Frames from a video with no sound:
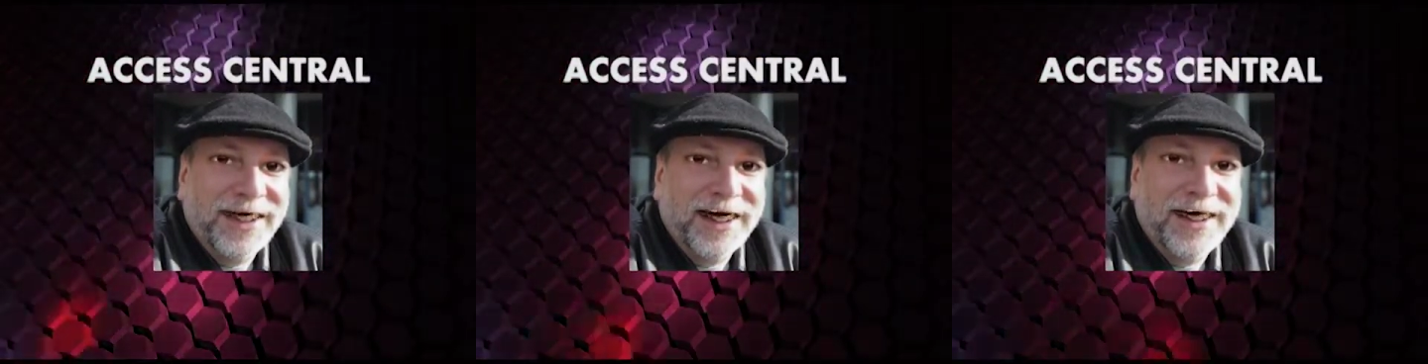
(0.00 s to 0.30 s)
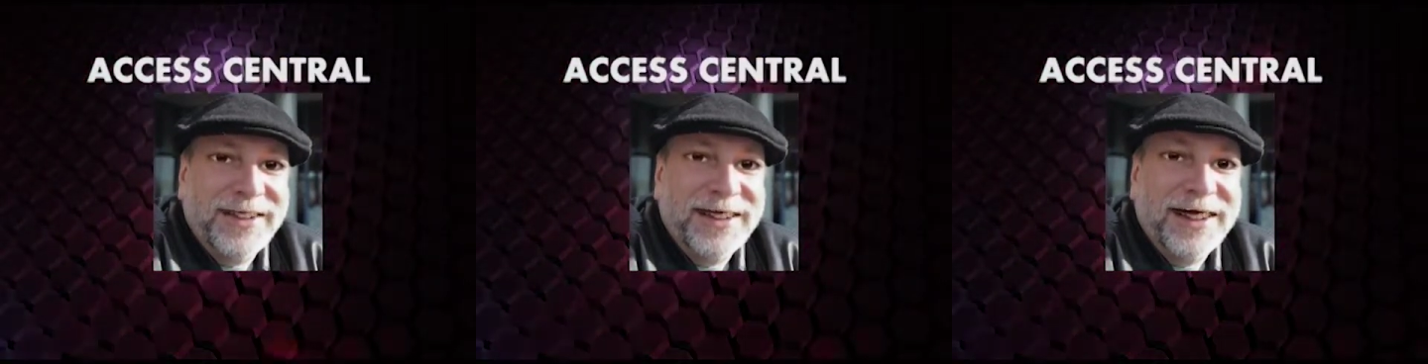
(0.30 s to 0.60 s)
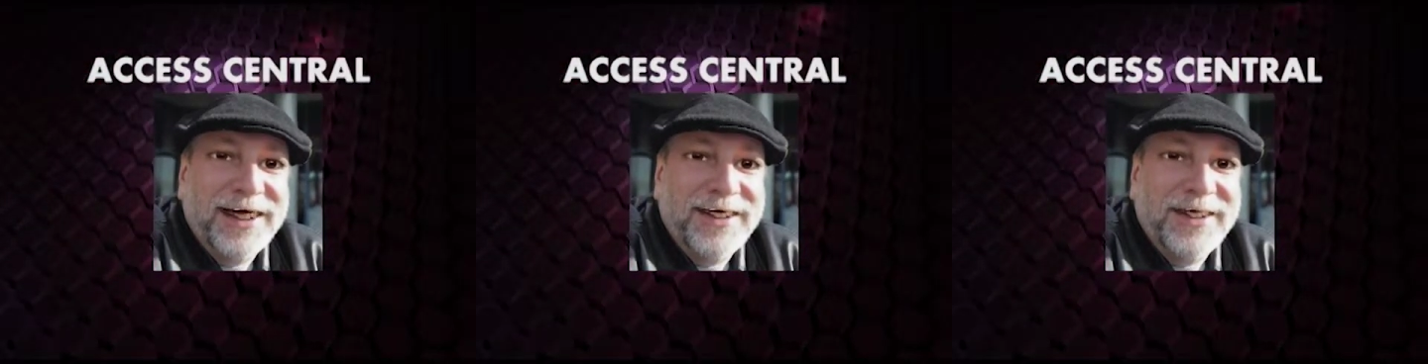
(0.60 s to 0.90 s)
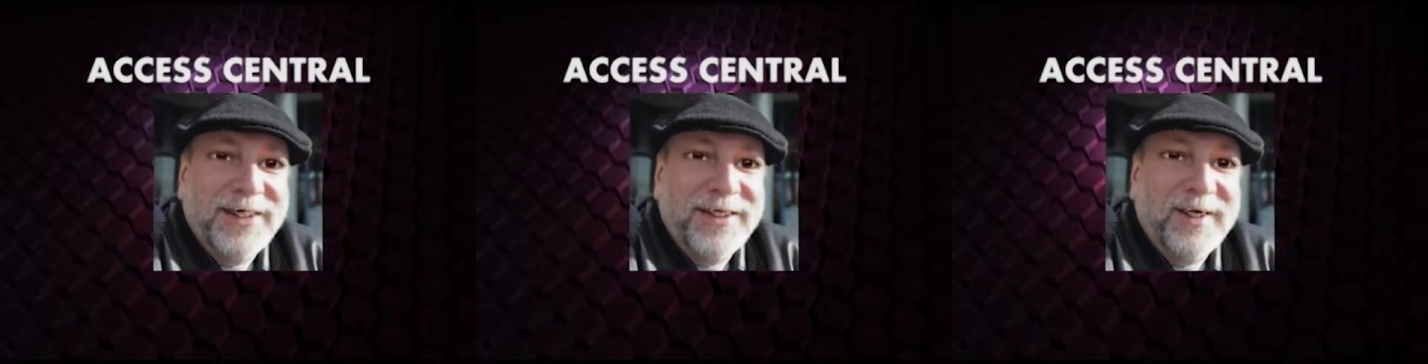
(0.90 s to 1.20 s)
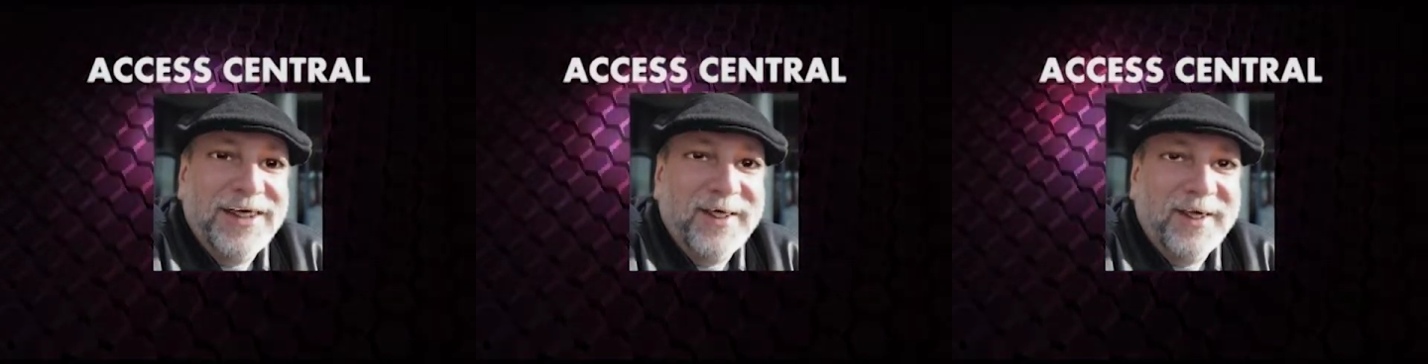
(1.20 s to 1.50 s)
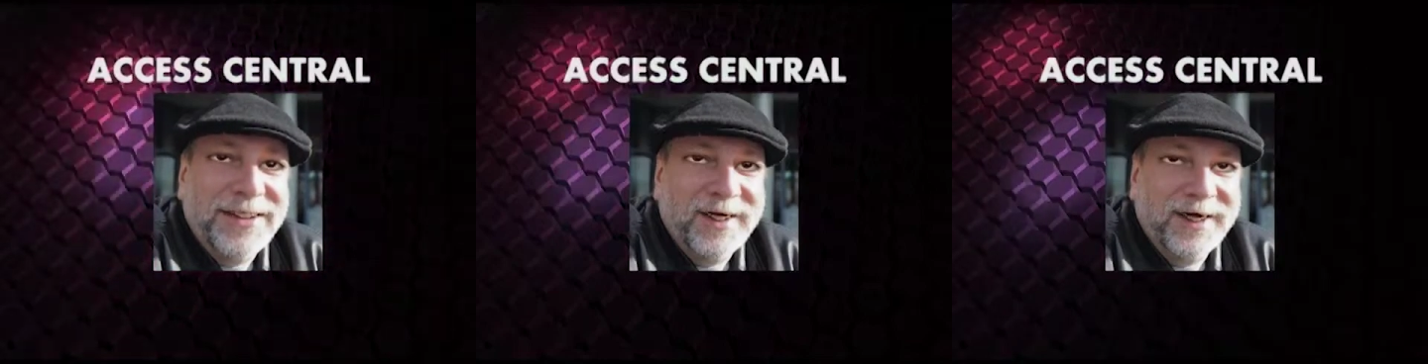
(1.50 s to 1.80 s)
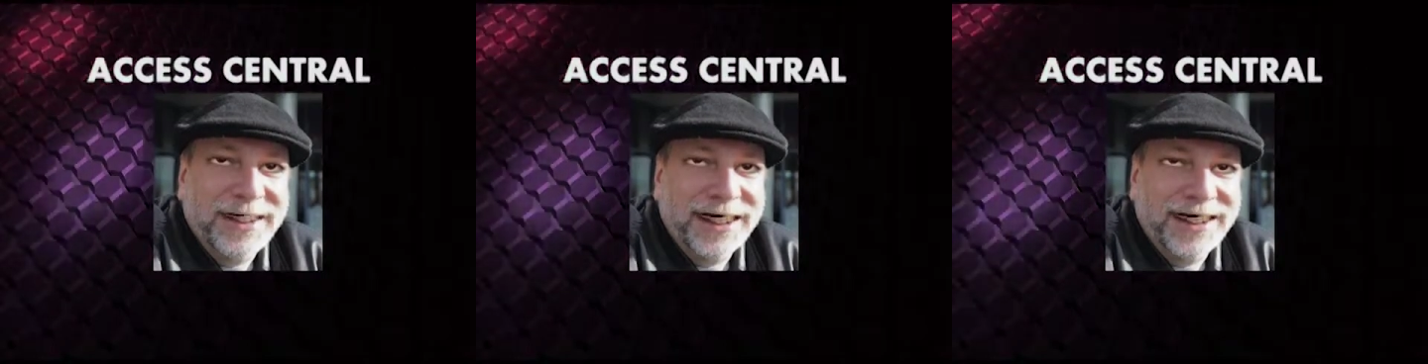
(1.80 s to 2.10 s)
All these things that shouldn't
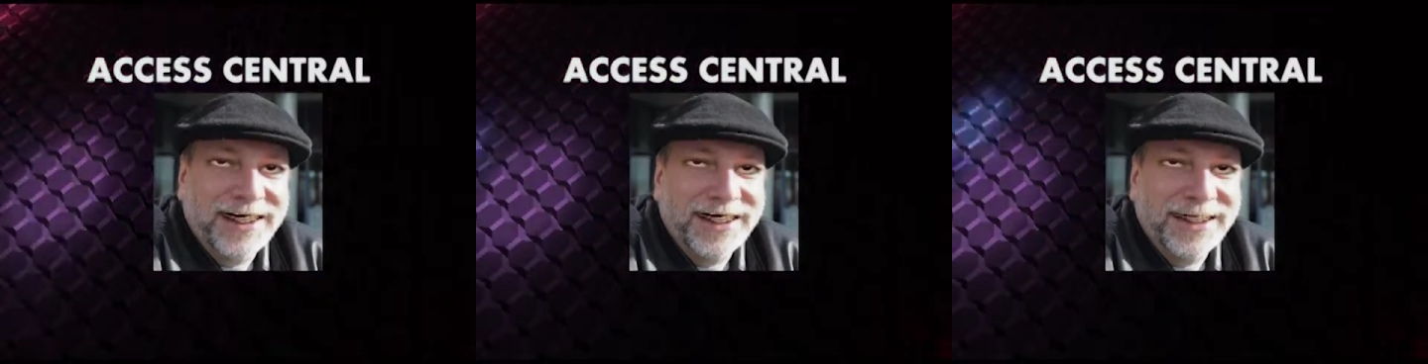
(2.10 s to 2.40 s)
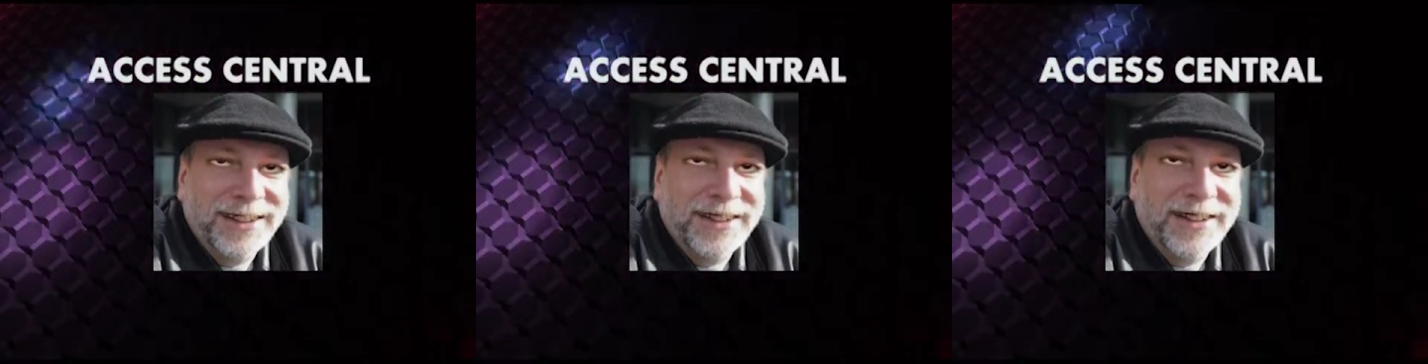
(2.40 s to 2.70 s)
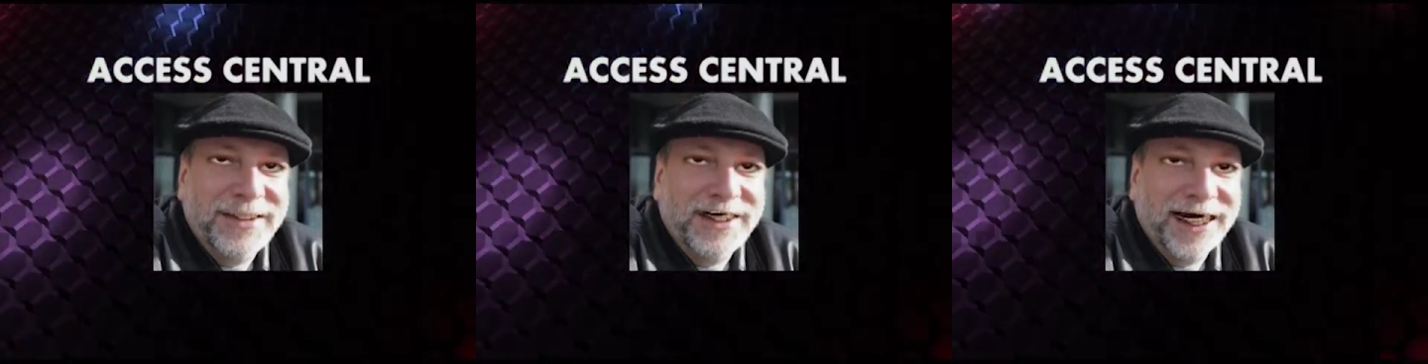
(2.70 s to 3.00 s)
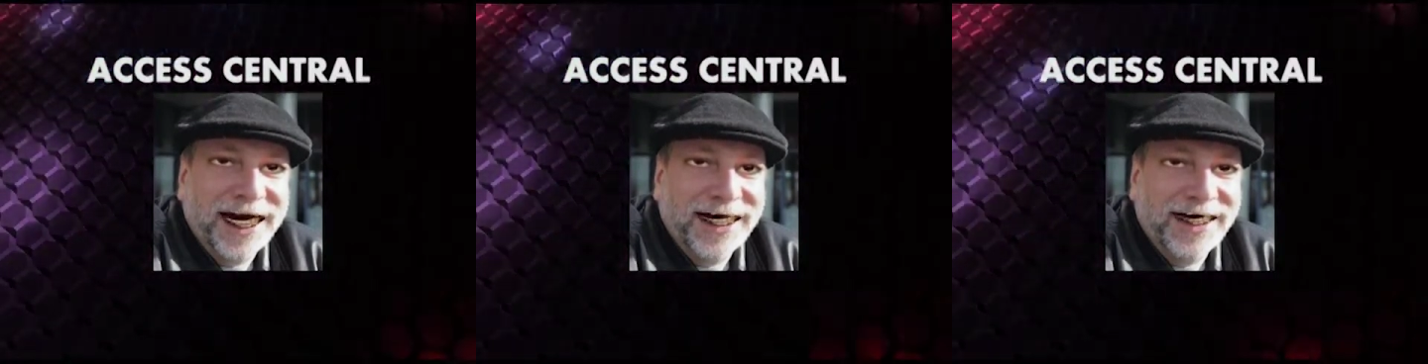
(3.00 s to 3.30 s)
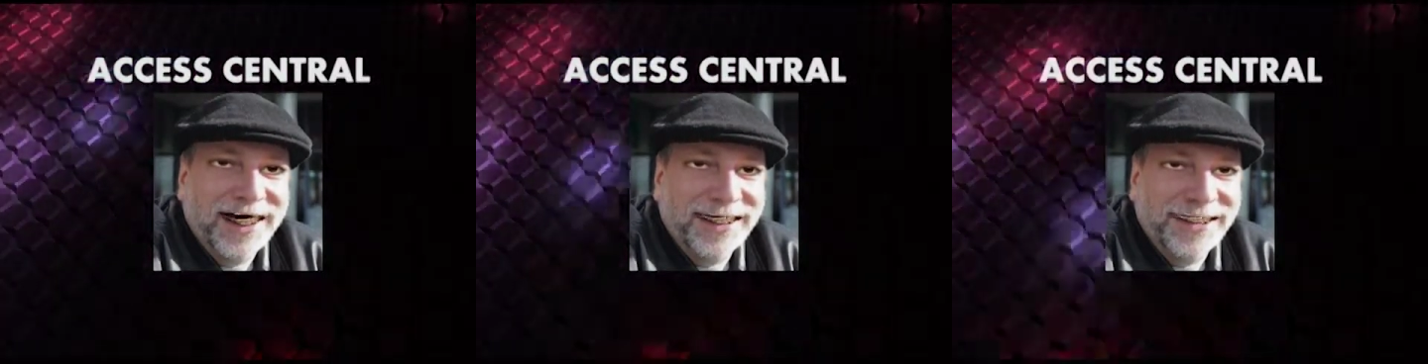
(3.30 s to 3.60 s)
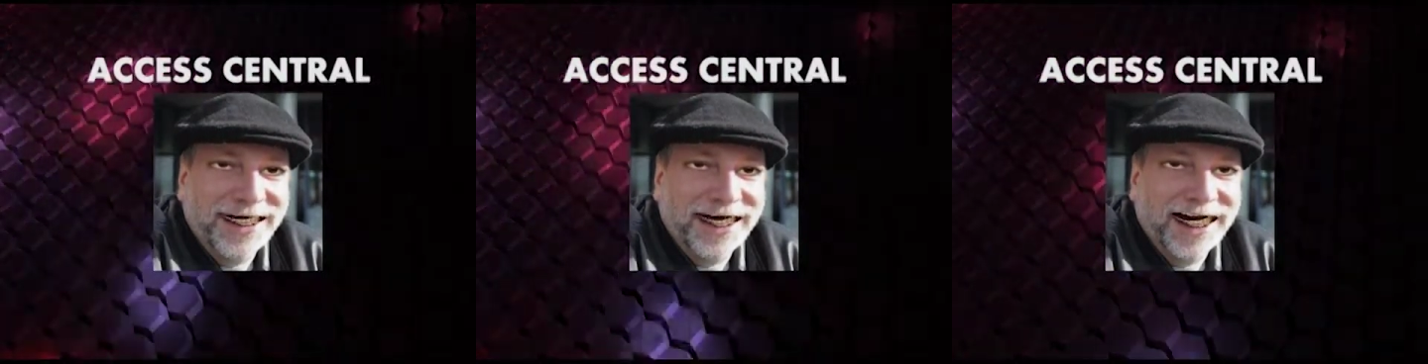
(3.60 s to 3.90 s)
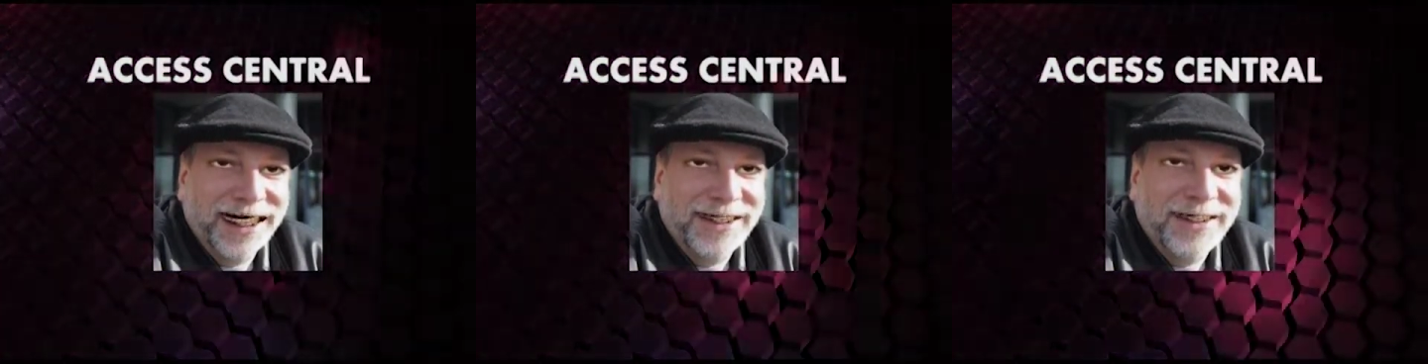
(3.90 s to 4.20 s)
really matter if you're qualified for the
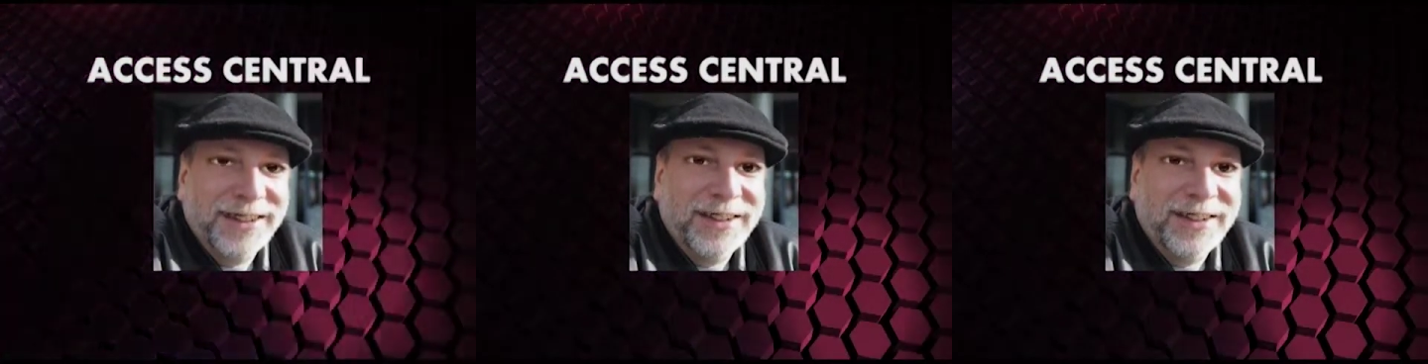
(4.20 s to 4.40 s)
job